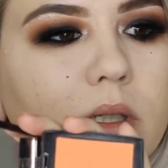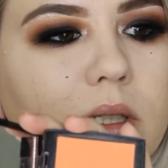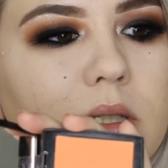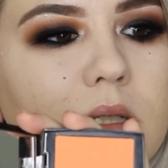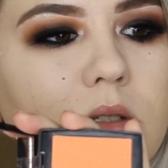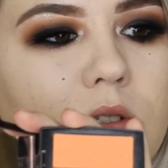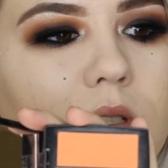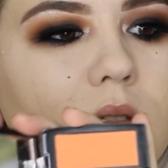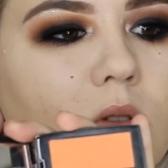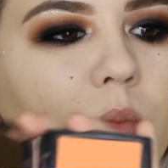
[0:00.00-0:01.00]
because it's
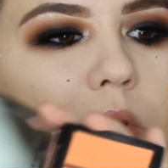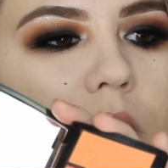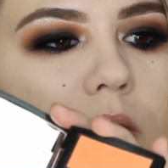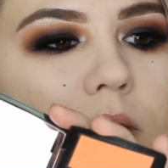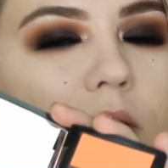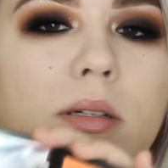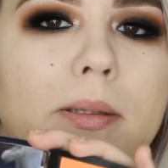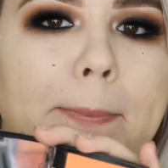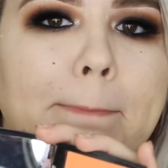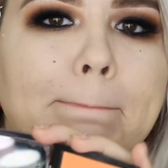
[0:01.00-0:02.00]
just super
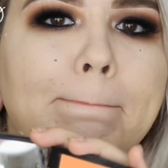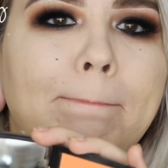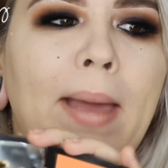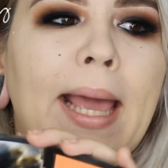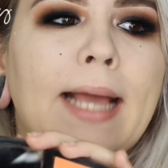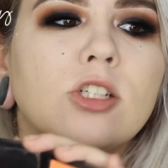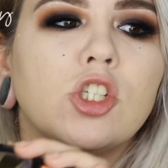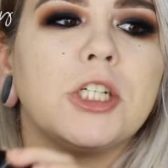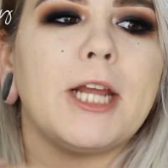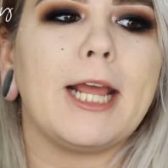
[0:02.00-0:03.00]

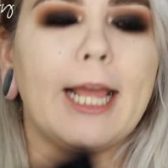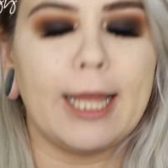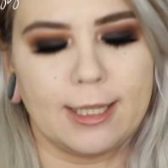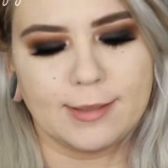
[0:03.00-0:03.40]
pitchy.